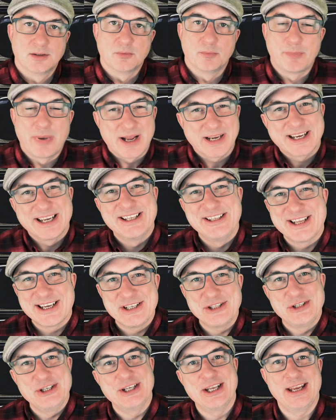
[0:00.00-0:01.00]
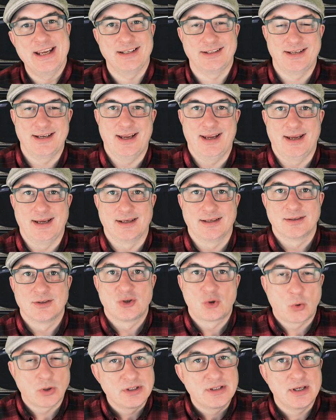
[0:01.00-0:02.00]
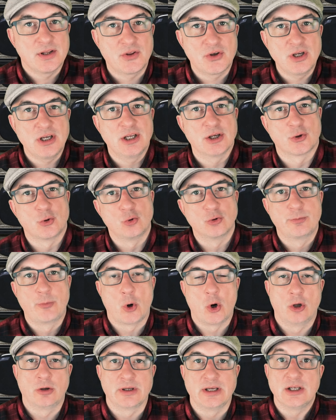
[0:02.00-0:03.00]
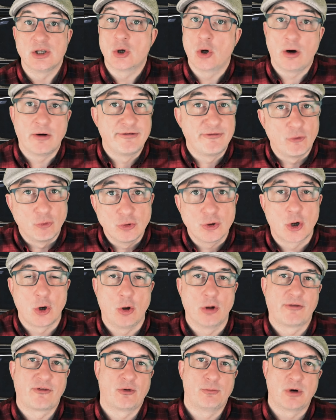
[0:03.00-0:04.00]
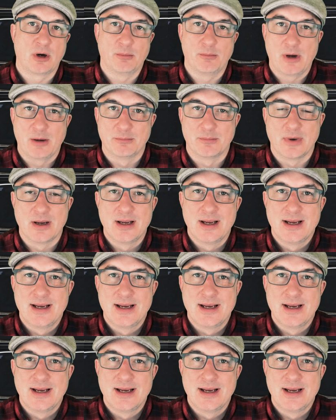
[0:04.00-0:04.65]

Back in 1988, 23-year-old Pauline got a phone call from her mum.